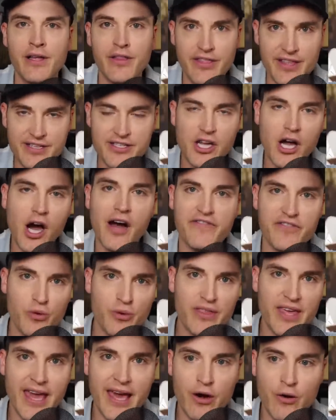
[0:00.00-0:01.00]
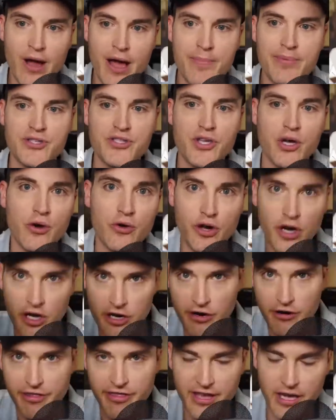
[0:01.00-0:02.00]
this Coffee with Cannell episode
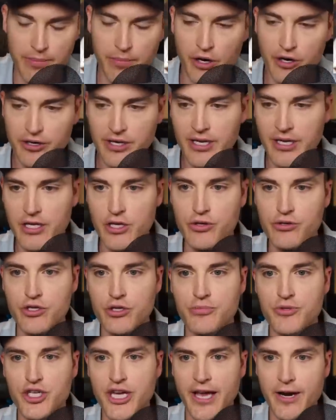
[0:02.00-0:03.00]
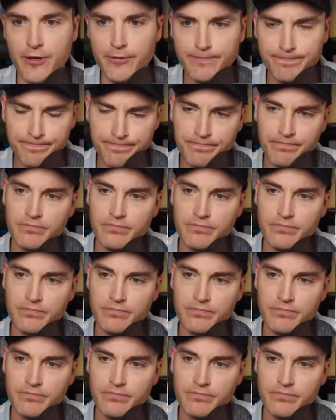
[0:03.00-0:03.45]
on our Think Marketing YouTube channel.